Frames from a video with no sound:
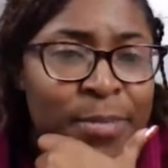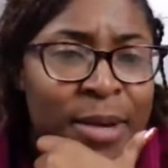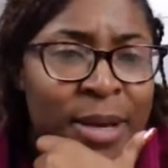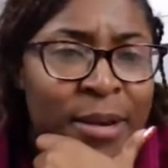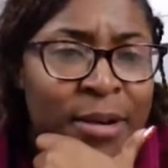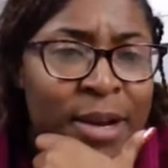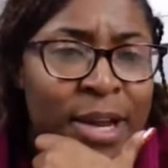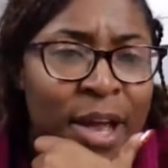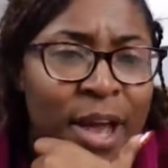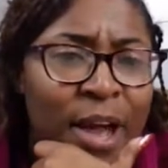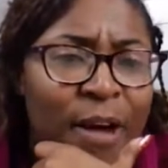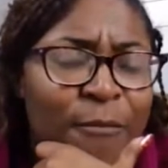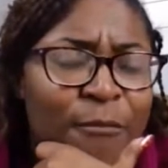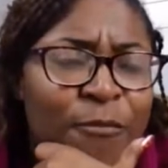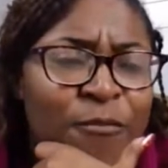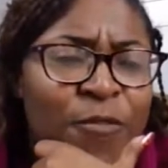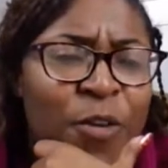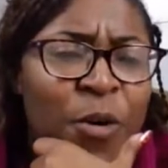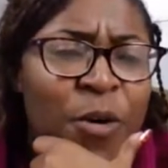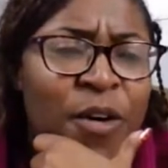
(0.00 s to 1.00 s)
Mary.
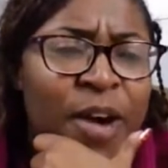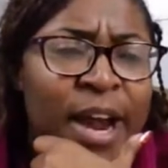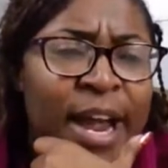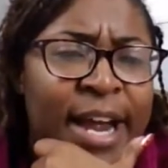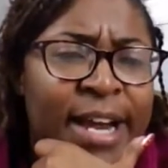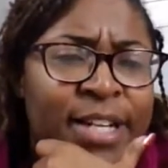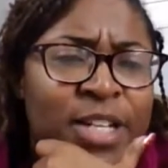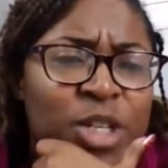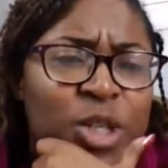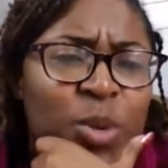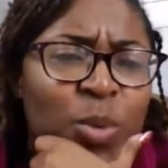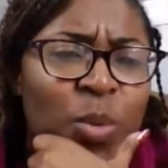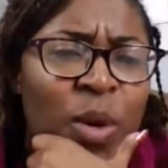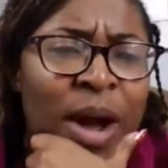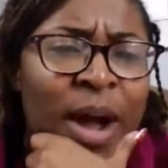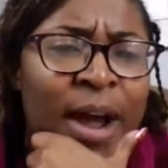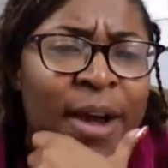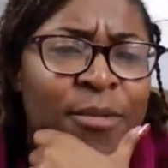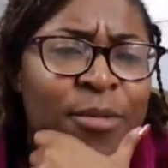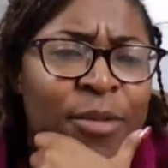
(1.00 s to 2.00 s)
4-H is a
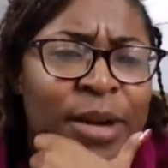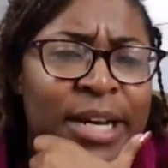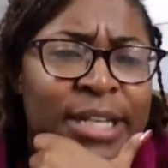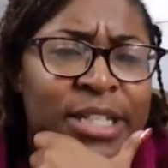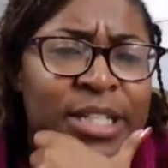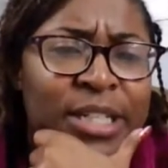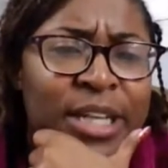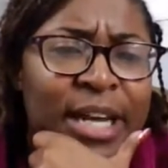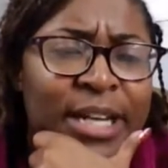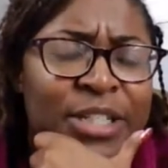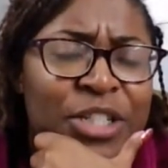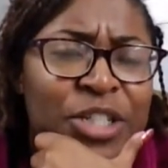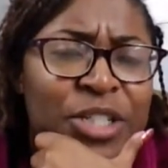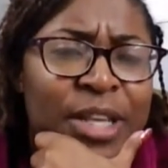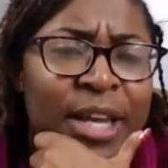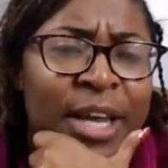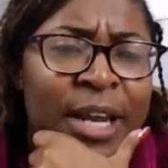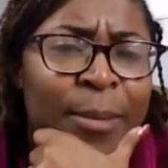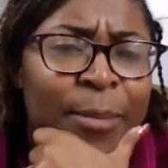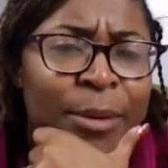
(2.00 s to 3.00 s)
wide ranging, not
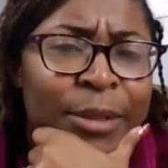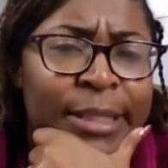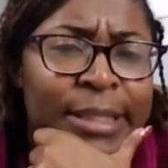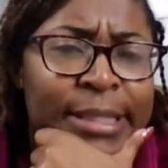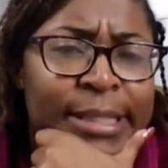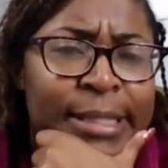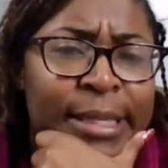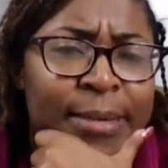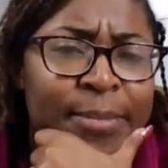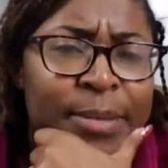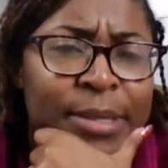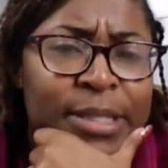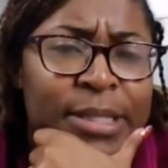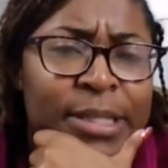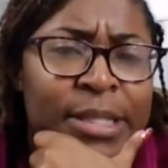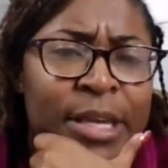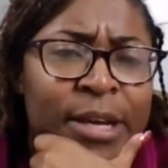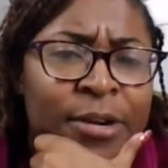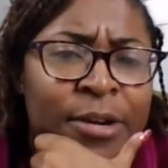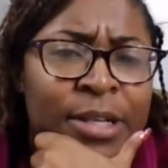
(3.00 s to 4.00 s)
just animal
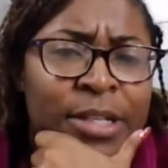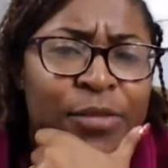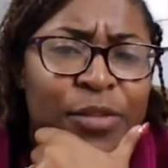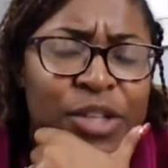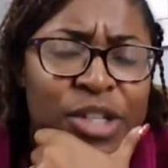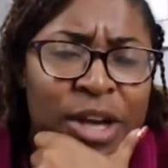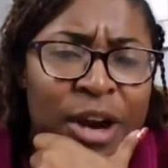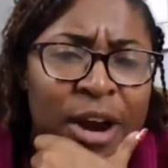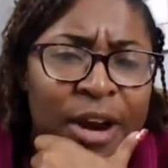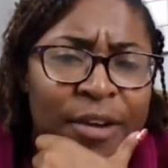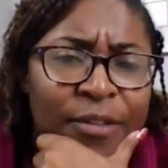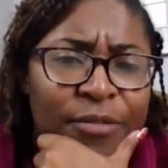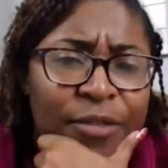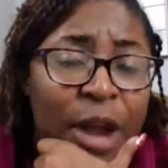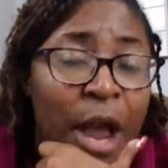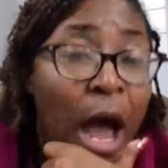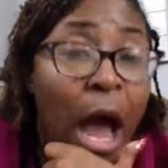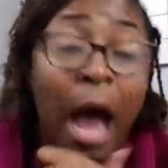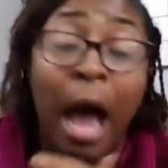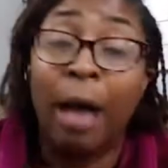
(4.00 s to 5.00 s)
exhibits. There is
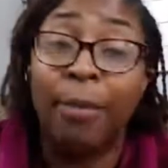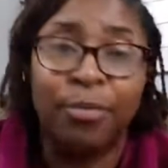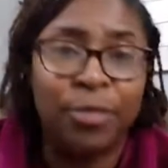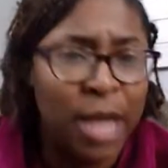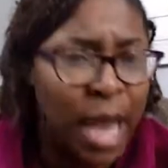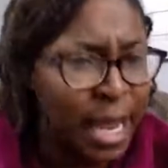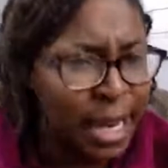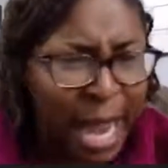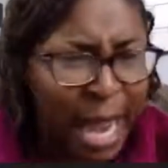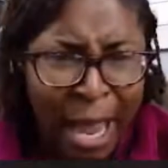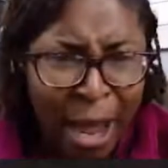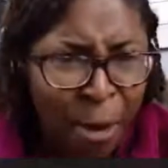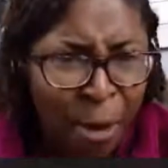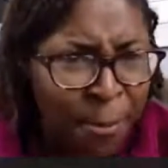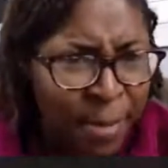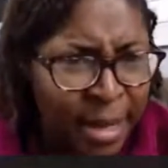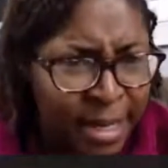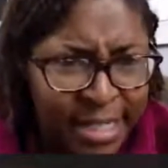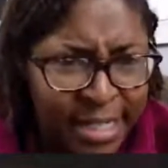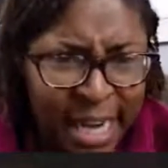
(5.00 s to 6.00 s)
photography.
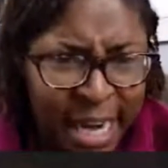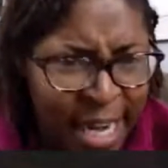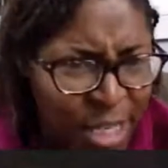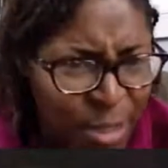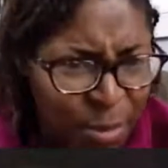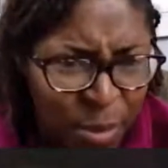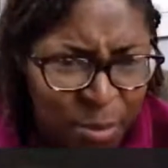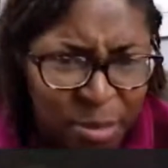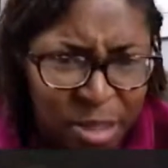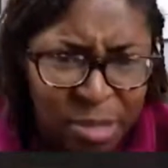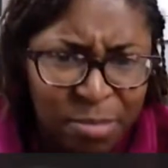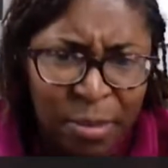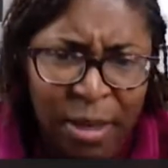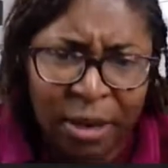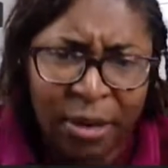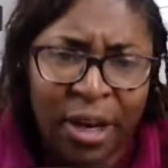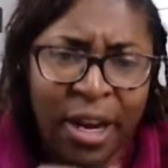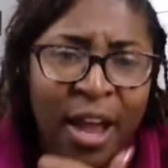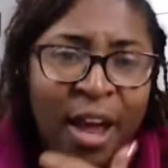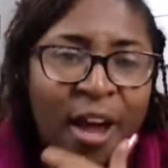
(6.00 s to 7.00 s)
Help me, teach me, Miss
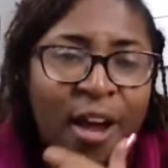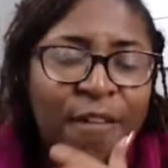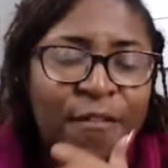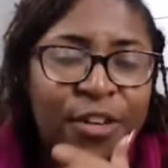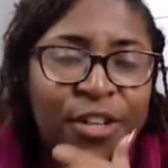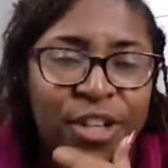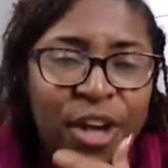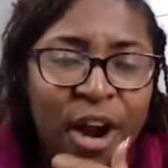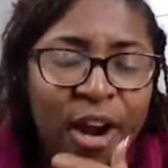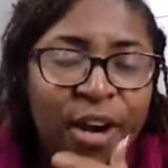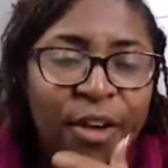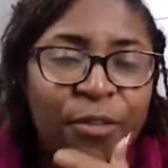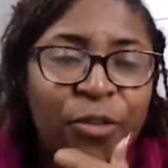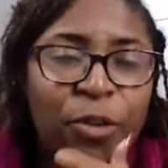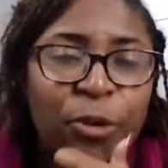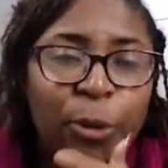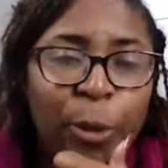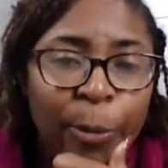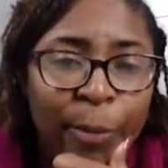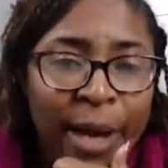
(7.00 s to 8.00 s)
Mary.
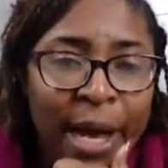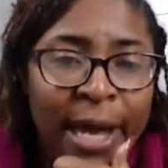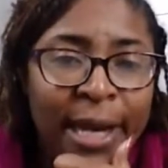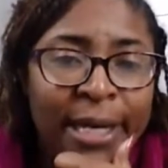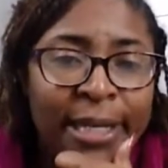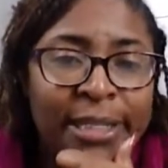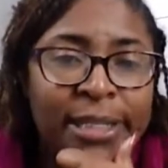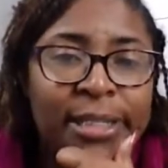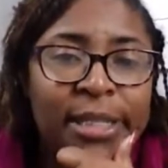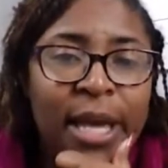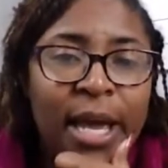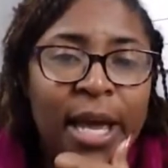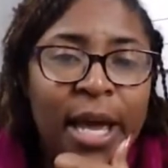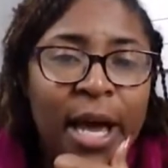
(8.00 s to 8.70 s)
Photography, robotics,